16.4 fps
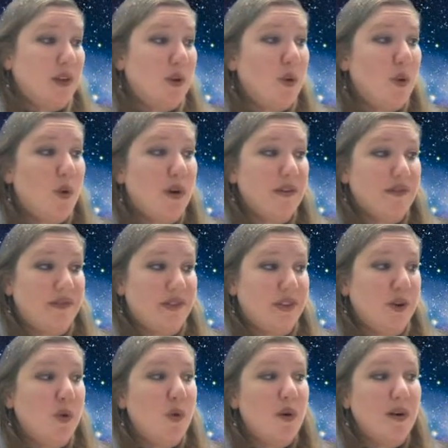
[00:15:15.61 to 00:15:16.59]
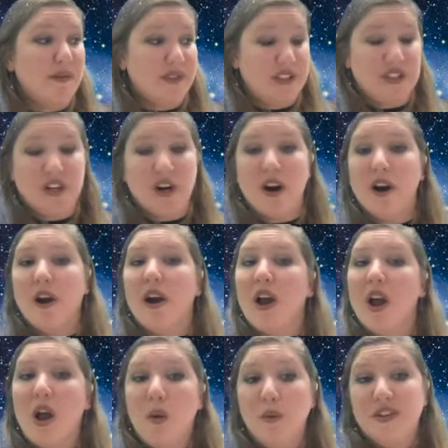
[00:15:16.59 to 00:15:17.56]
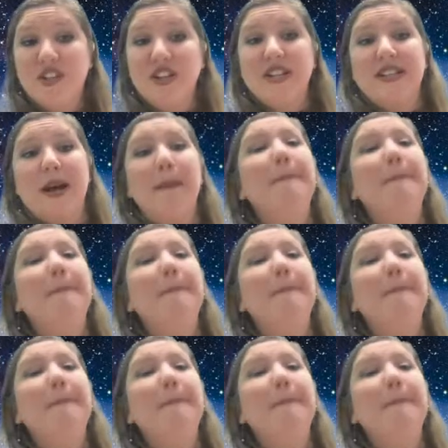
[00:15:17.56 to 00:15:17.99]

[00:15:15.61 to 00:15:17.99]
core of a star, which is